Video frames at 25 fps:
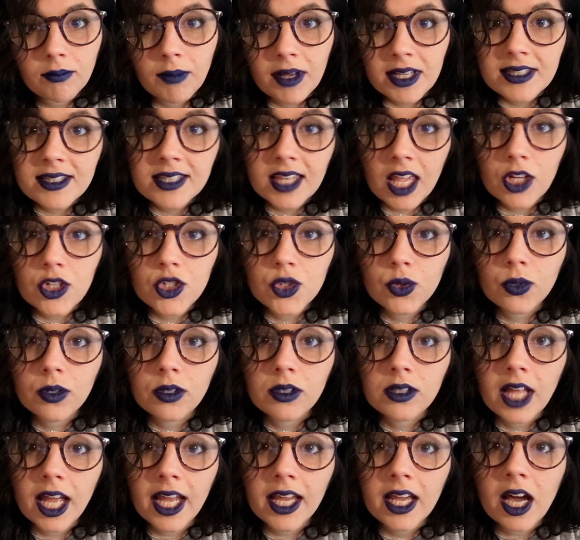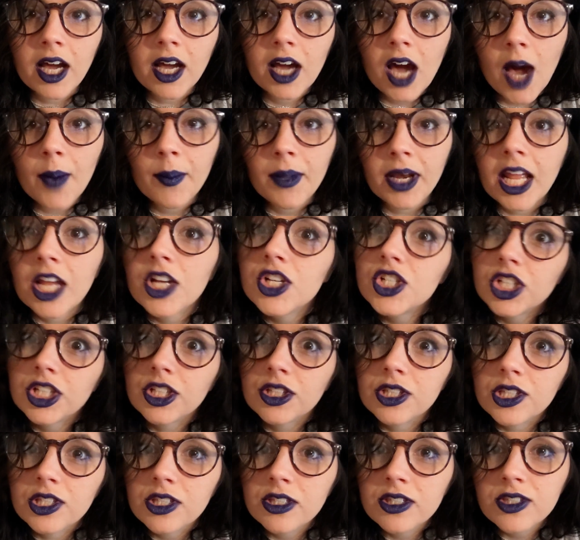my schedule like
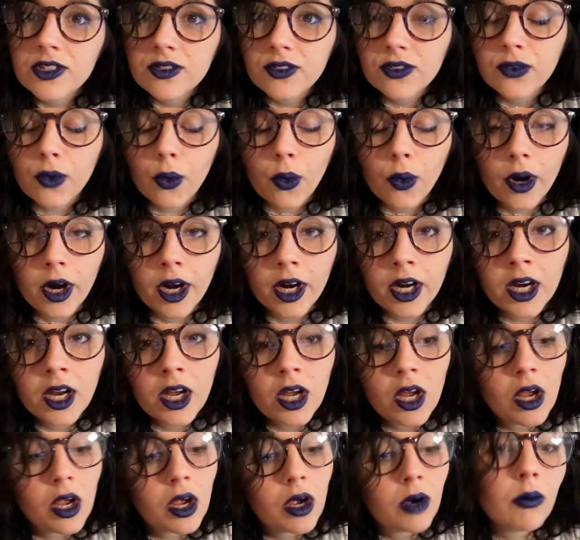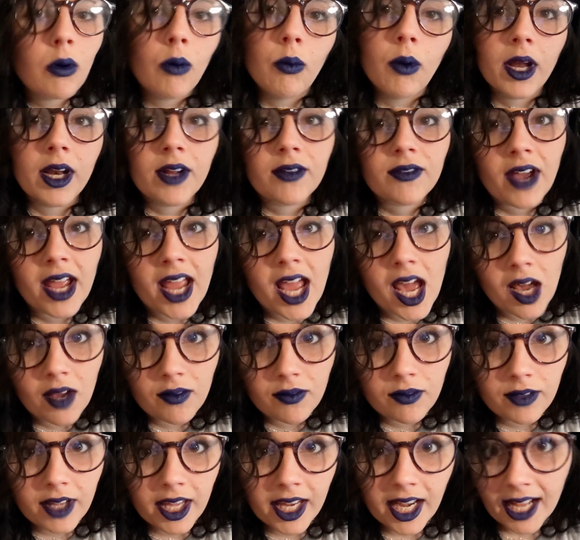accommodations for, well, what if I
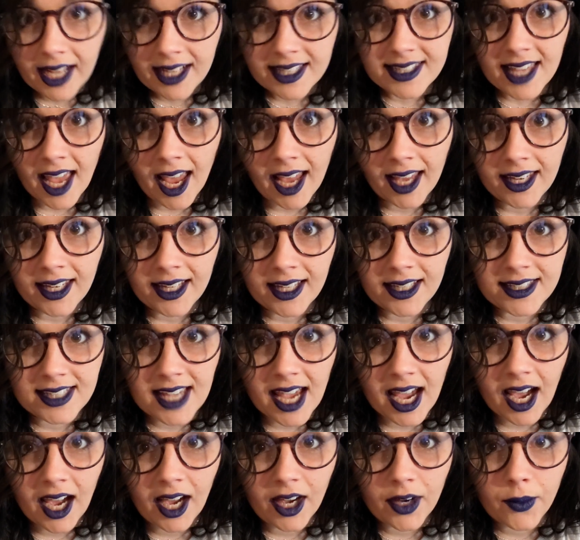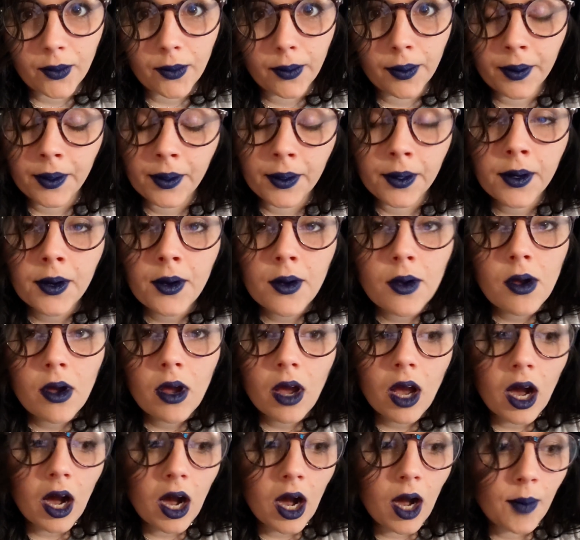have an anxiety attack, or
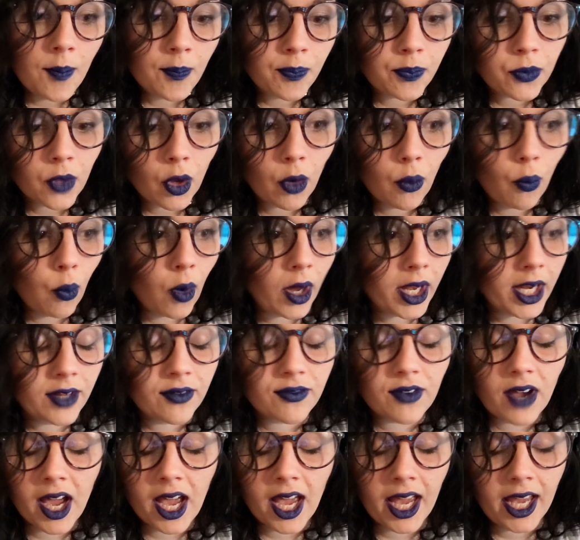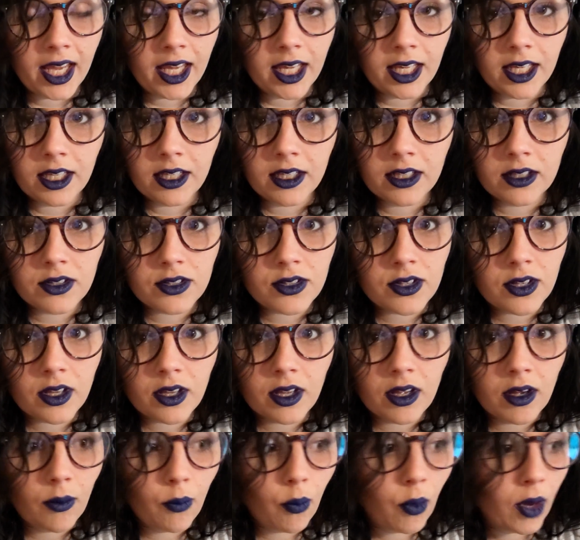what if I'm
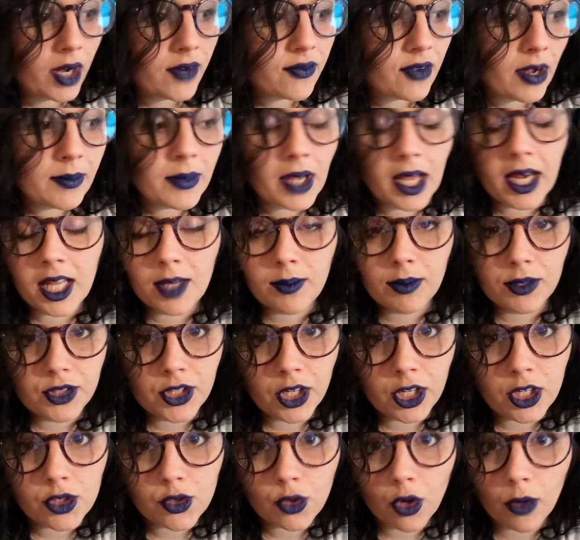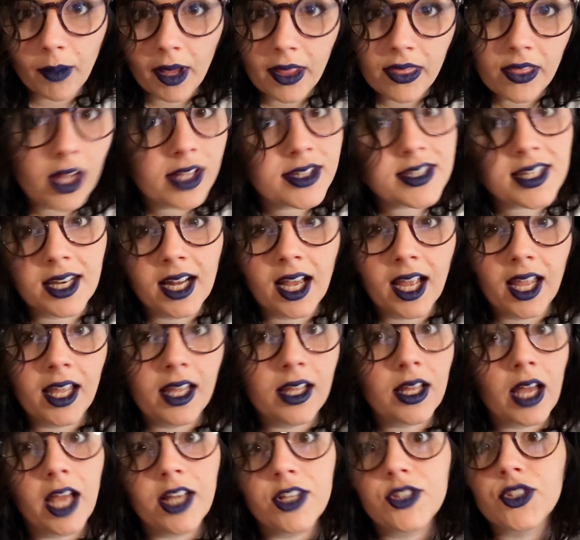not able to control my thoughts and
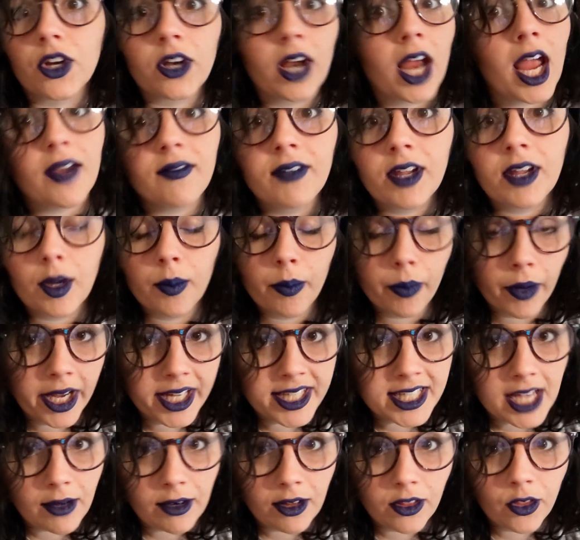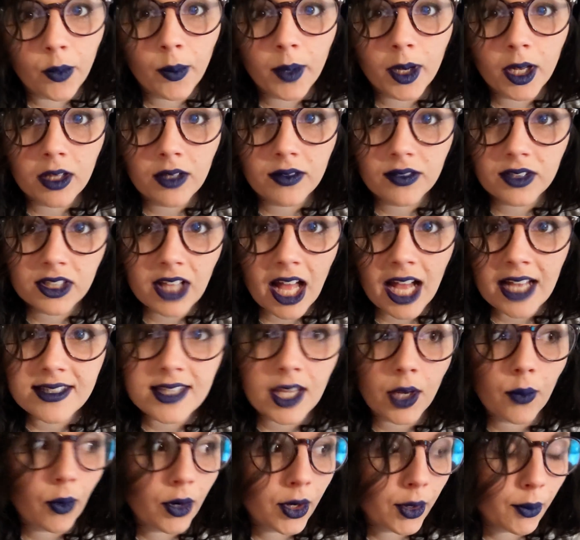I start having a breakdown in the middle of
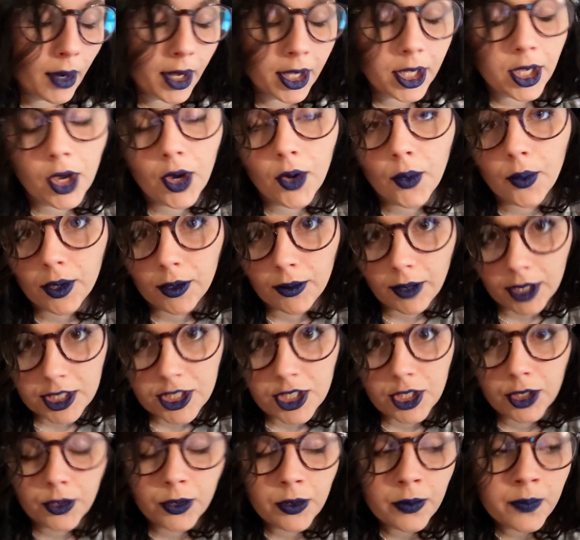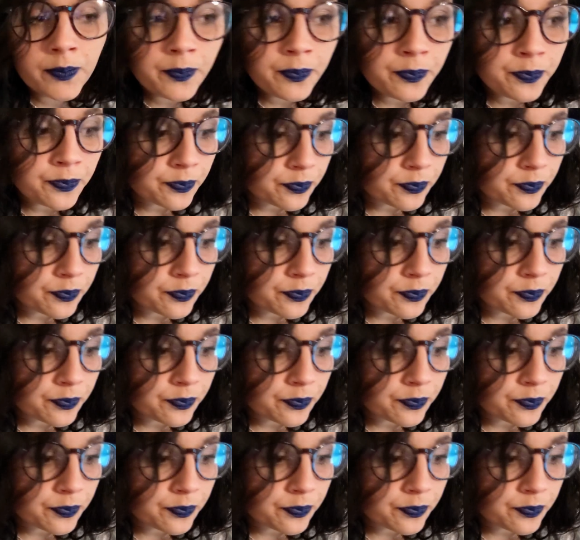class? Like, where do I go? What do I do?